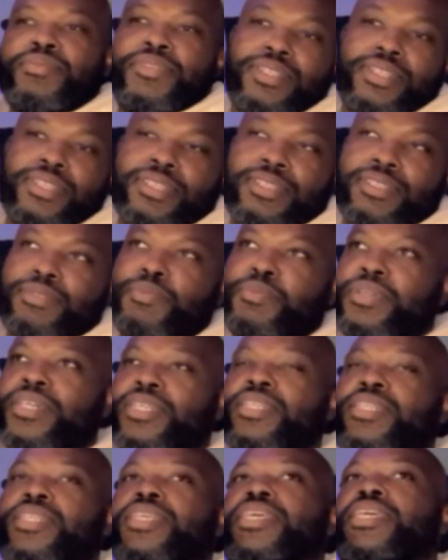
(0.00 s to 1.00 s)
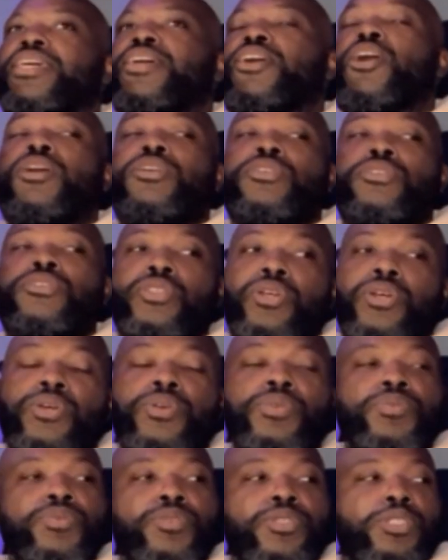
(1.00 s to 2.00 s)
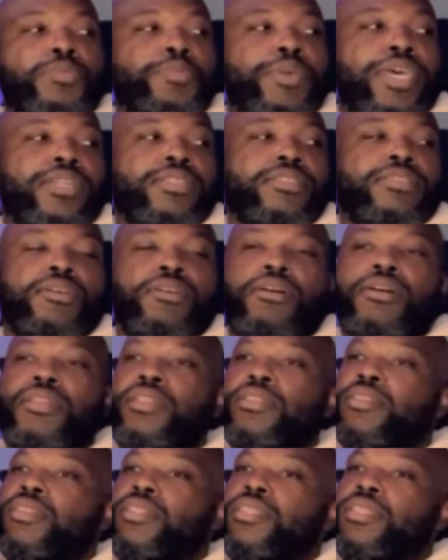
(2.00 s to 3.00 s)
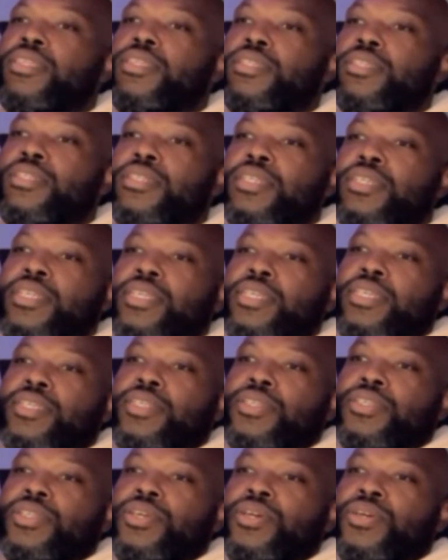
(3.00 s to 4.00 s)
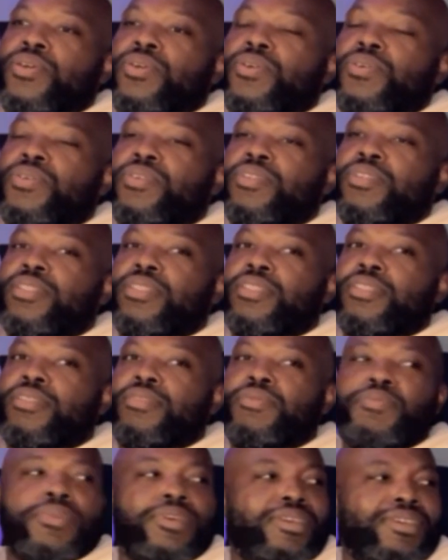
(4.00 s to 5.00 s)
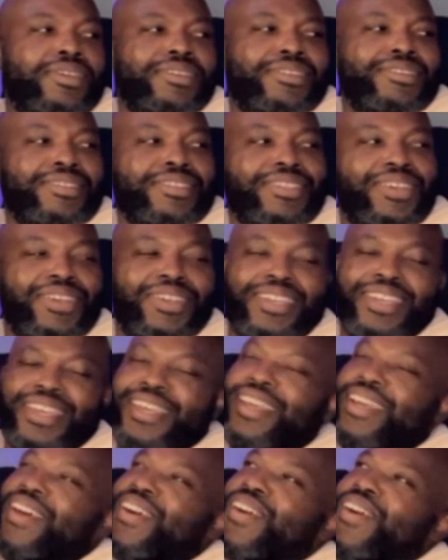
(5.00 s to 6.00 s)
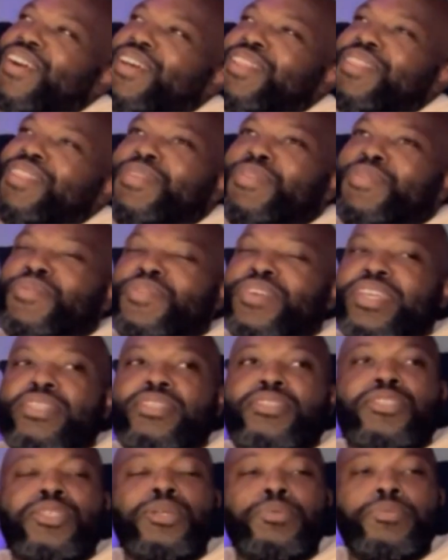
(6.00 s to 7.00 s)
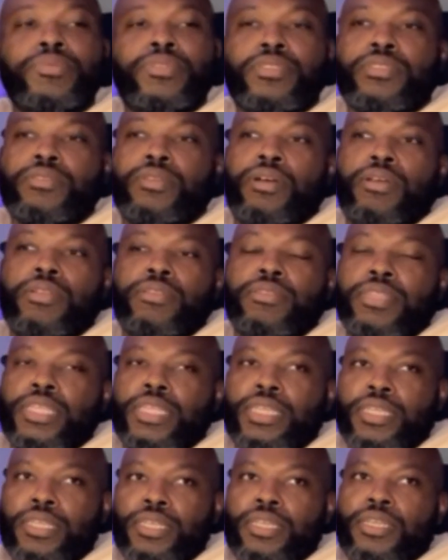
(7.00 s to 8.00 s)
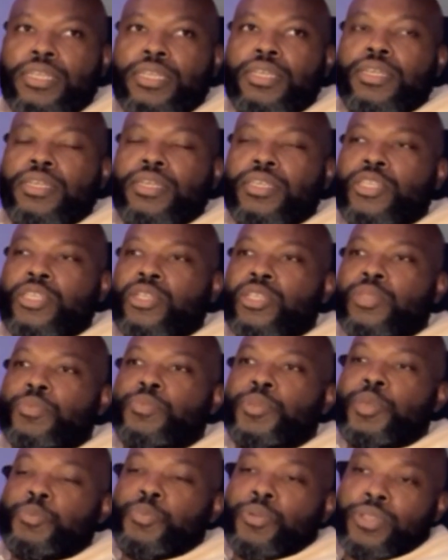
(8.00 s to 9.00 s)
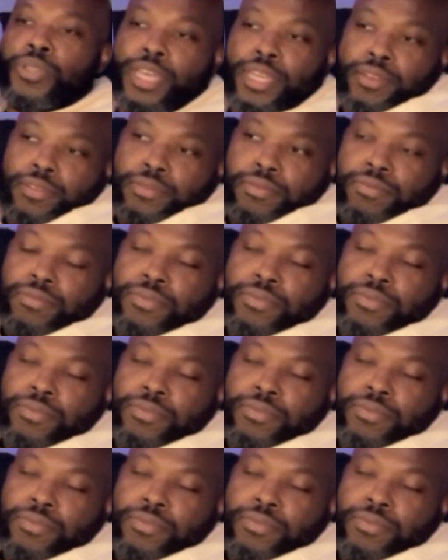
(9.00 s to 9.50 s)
Yeah, but also respect to all of the, you know, the you okay, all the victims, all the, the people that